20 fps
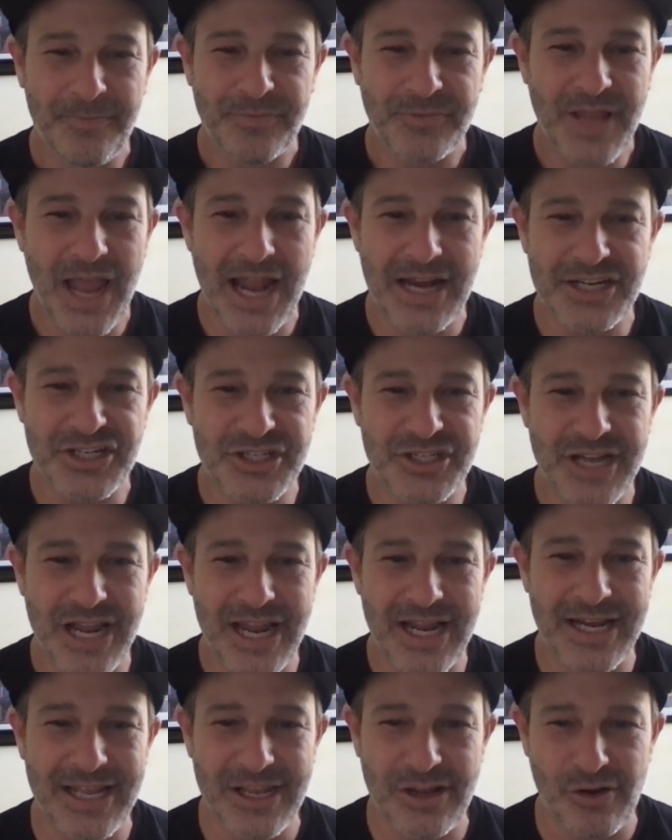kind of
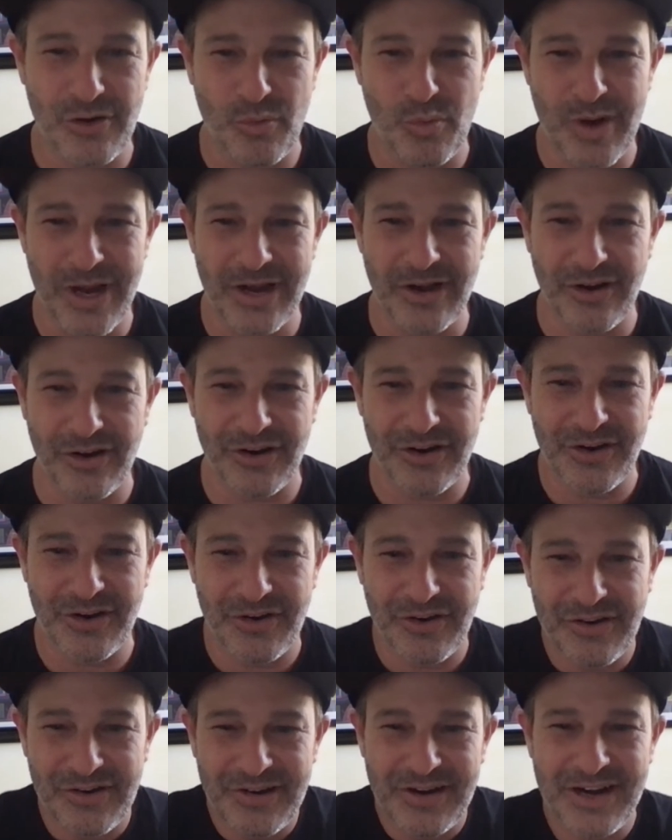shady or weird,
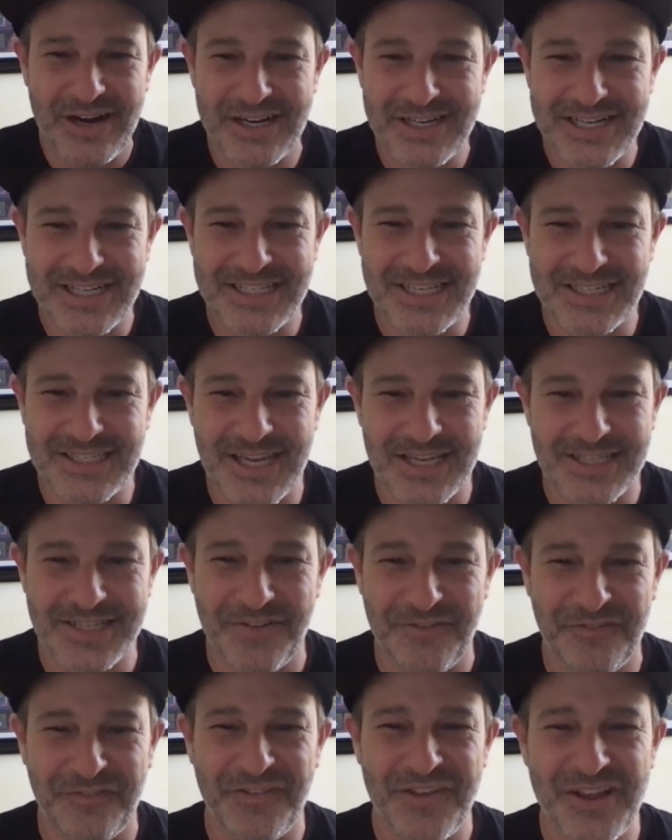or it just
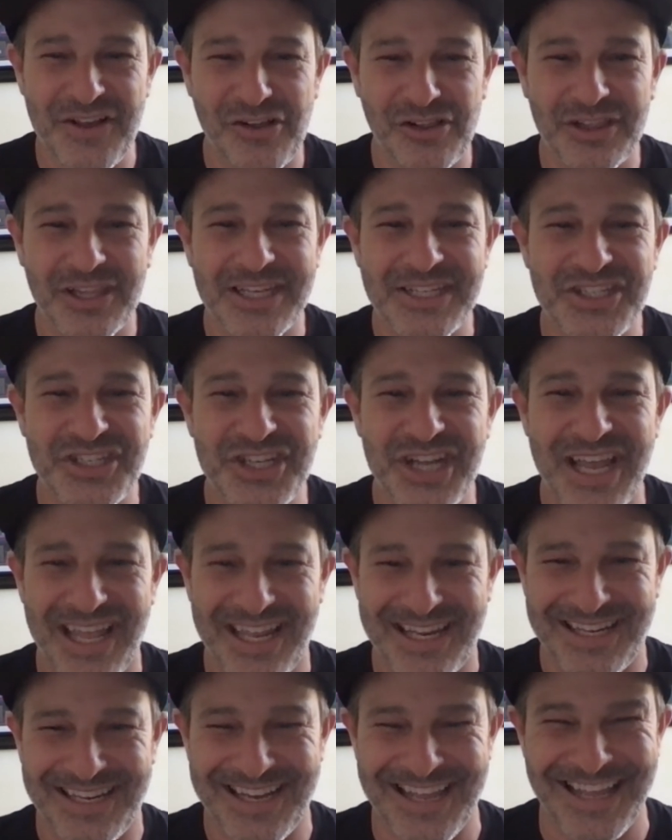doesn't feel
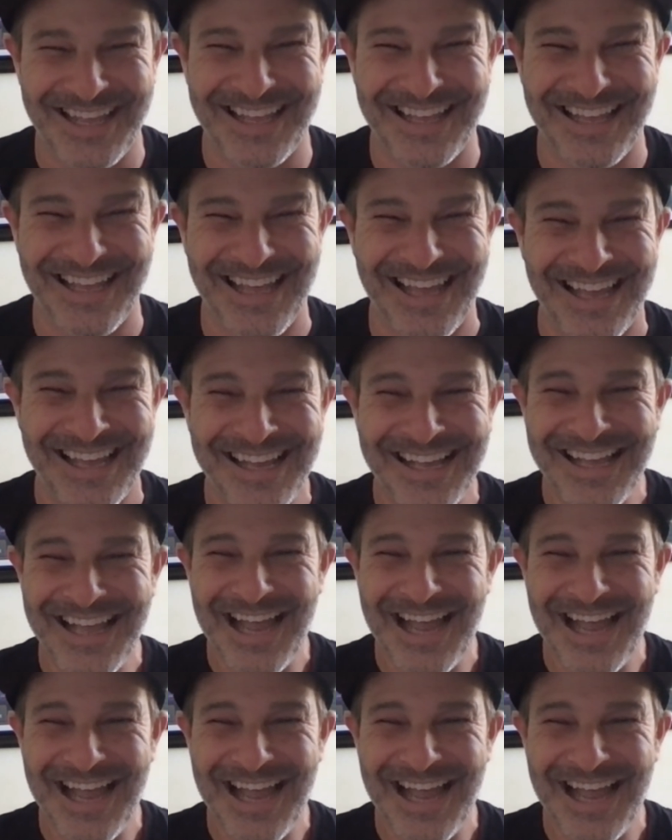legit. Yeah.